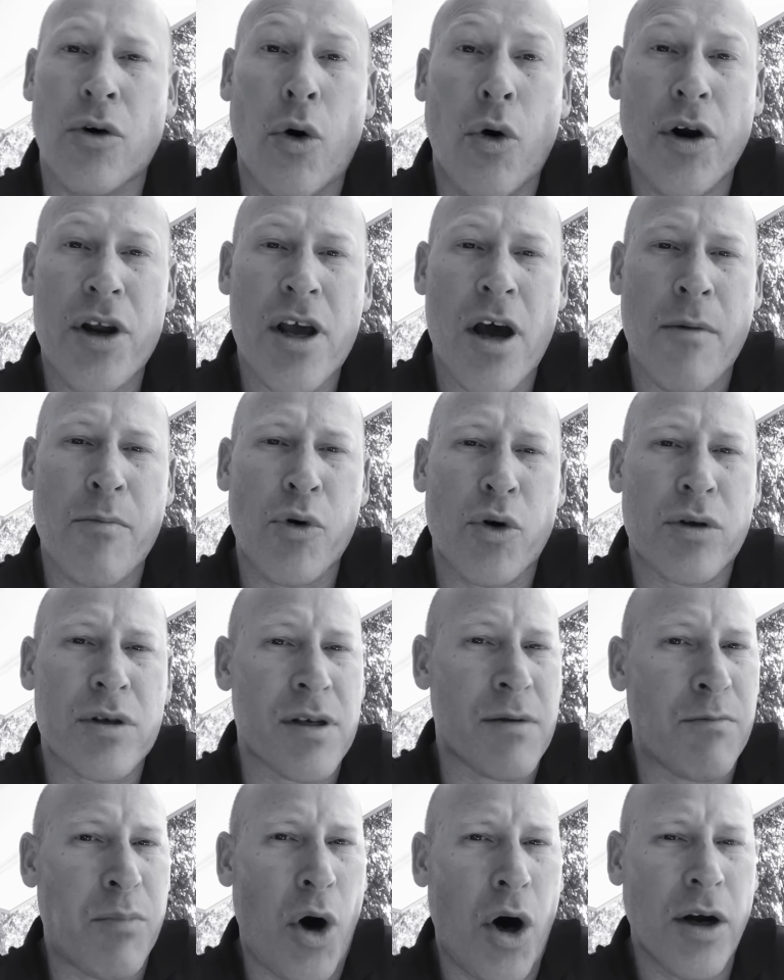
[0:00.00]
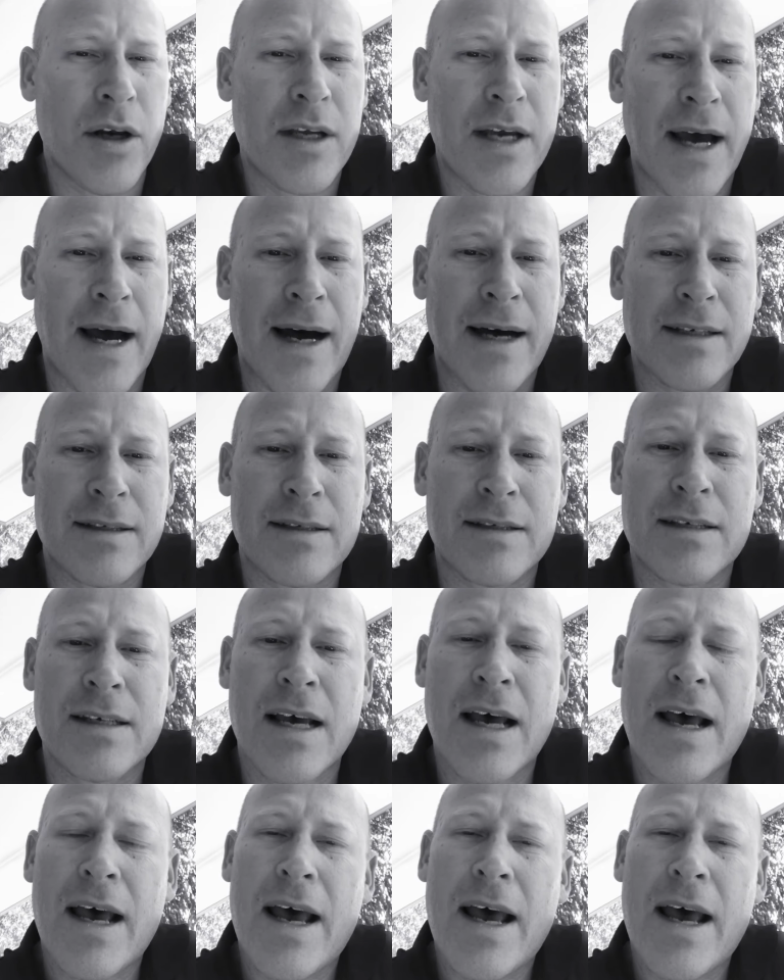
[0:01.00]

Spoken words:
audiobooks and podcasts.